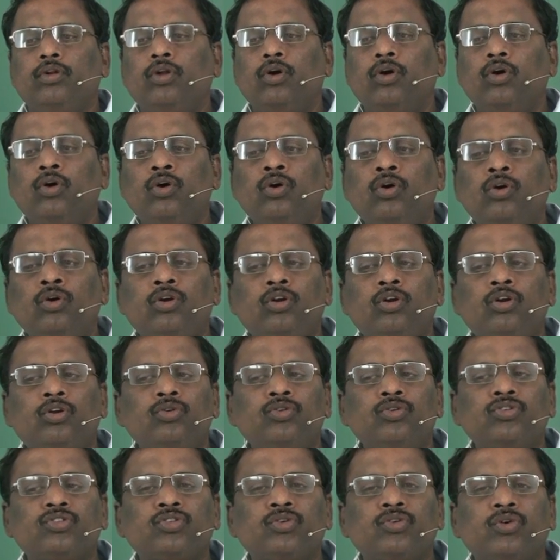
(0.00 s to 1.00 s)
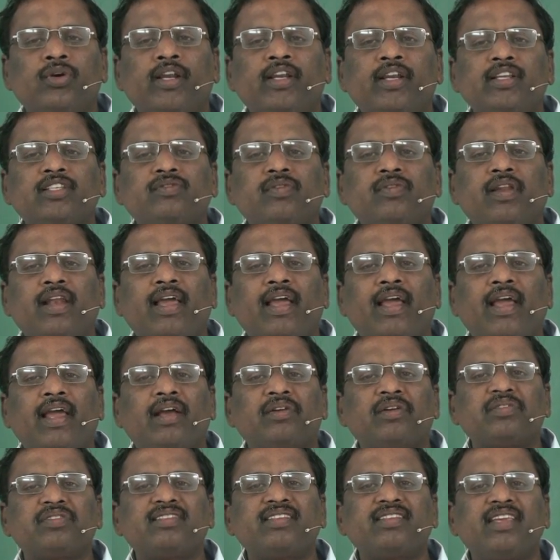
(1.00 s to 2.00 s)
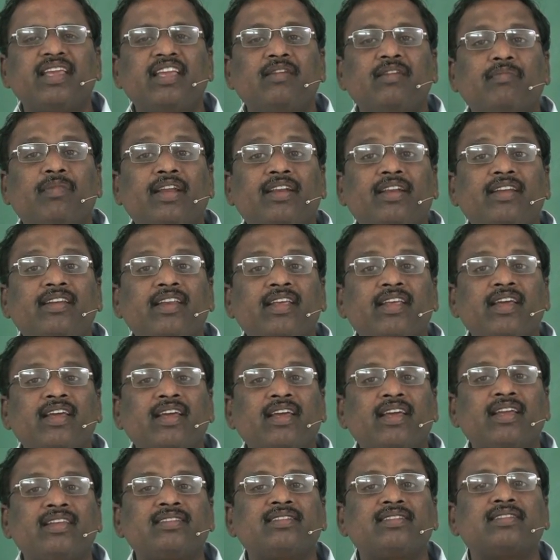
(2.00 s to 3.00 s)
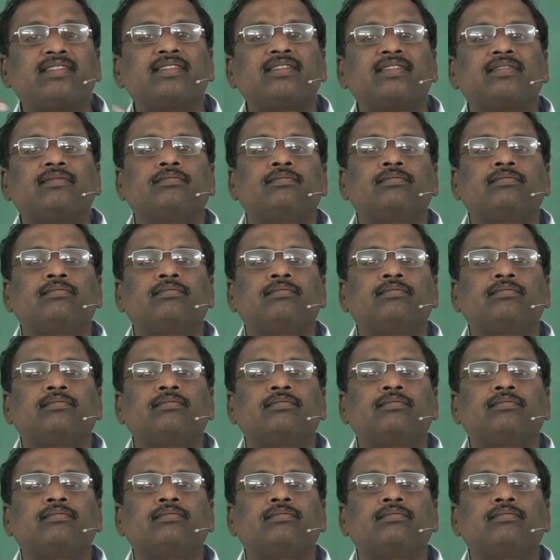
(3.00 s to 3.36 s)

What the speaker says: No 2 students will have same address.